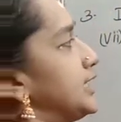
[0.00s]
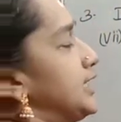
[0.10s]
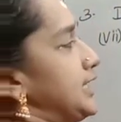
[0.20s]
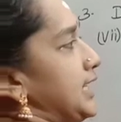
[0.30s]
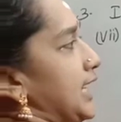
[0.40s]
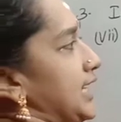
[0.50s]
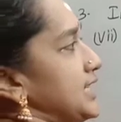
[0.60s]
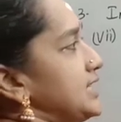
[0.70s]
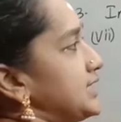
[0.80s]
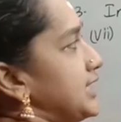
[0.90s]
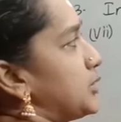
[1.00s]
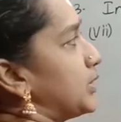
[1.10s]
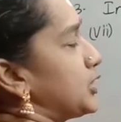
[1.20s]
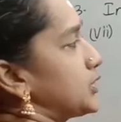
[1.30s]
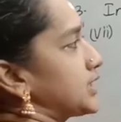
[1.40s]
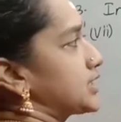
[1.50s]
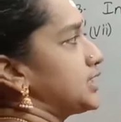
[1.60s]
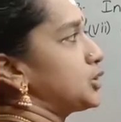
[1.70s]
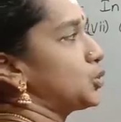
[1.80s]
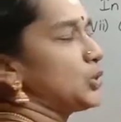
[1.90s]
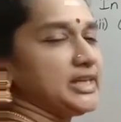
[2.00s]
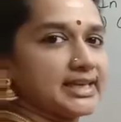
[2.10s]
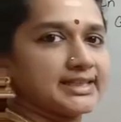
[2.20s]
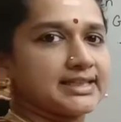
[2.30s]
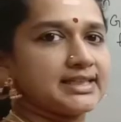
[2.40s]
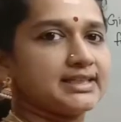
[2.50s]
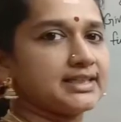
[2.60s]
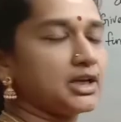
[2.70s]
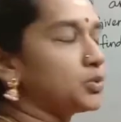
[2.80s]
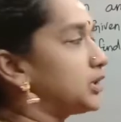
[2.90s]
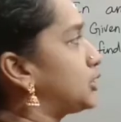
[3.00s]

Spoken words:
AN is equal to 62, SN is equal to